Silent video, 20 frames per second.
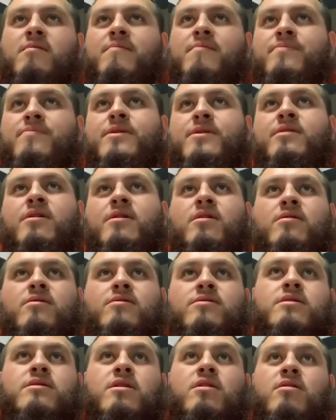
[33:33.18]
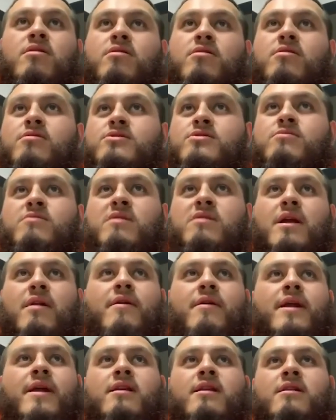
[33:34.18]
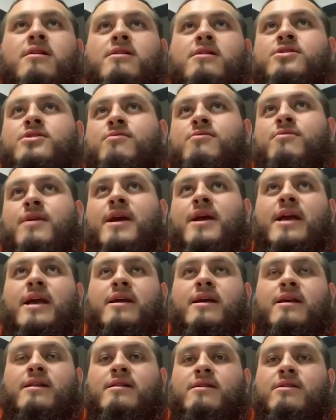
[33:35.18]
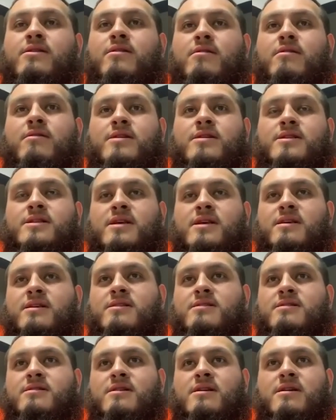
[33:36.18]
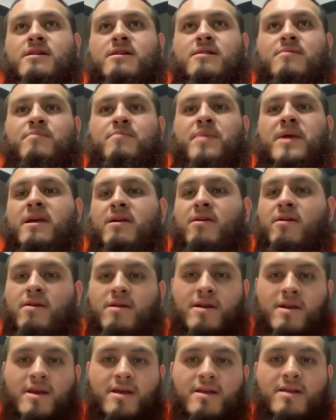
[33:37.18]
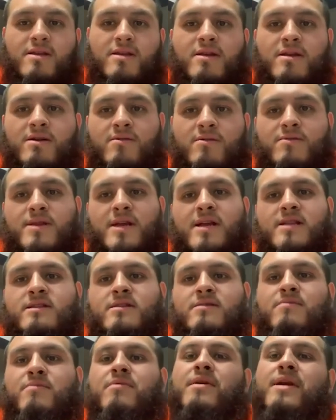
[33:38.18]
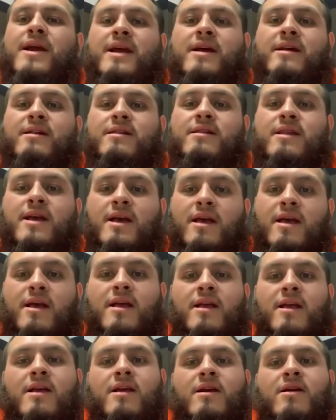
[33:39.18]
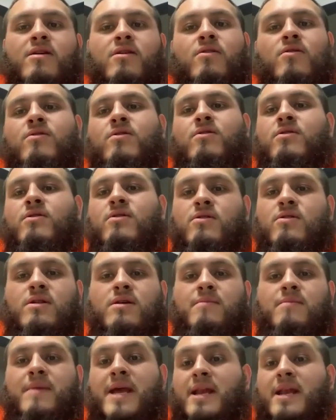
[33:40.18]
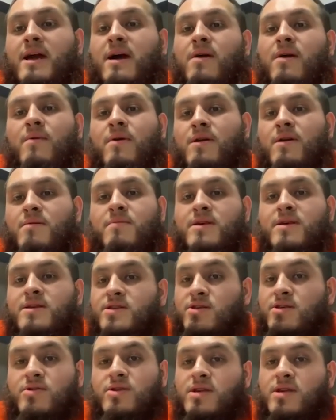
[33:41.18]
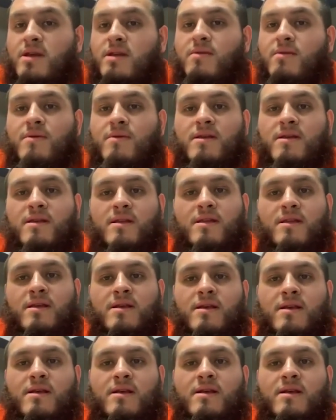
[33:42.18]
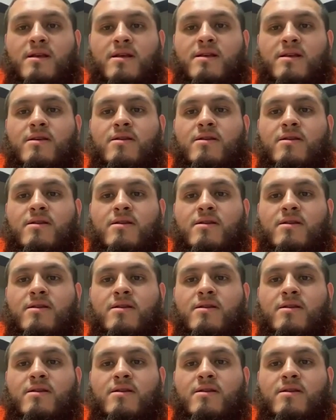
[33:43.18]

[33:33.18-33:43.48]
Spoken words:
you know, the girl is wearing lingerie and, you know, it says pink on it. You know, that's a brand that Coca-Cola may not want to be associated with, you